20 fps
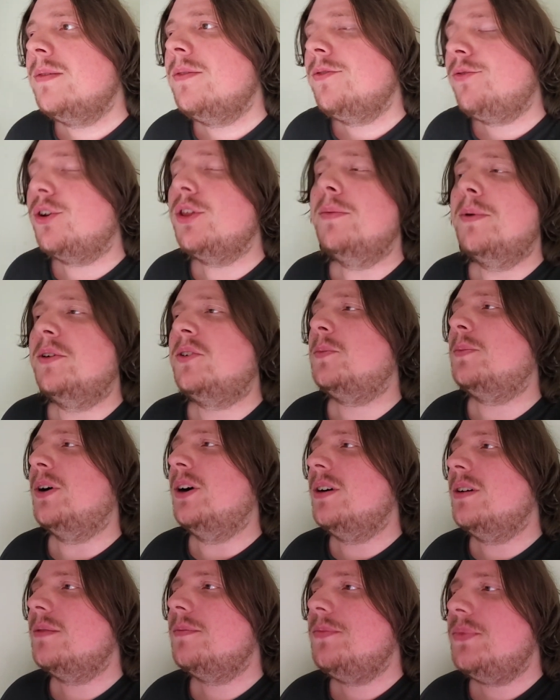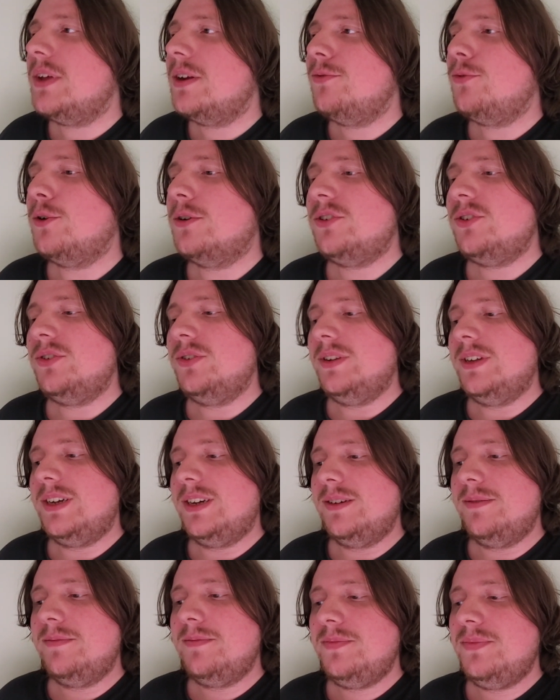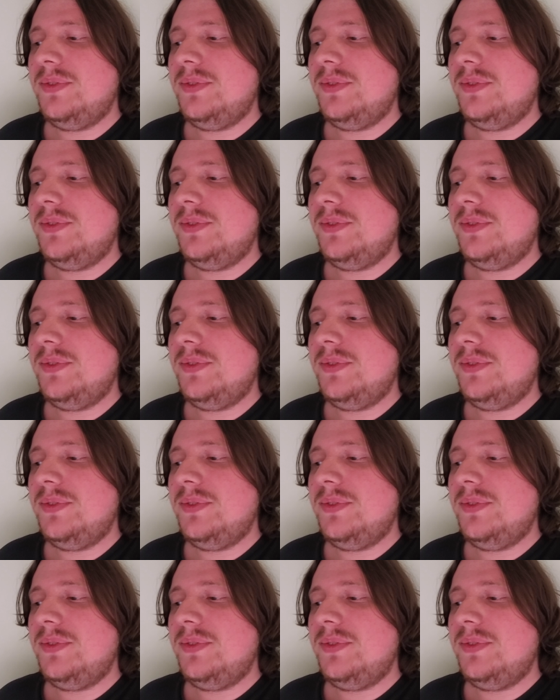for the most part. Unfortunately,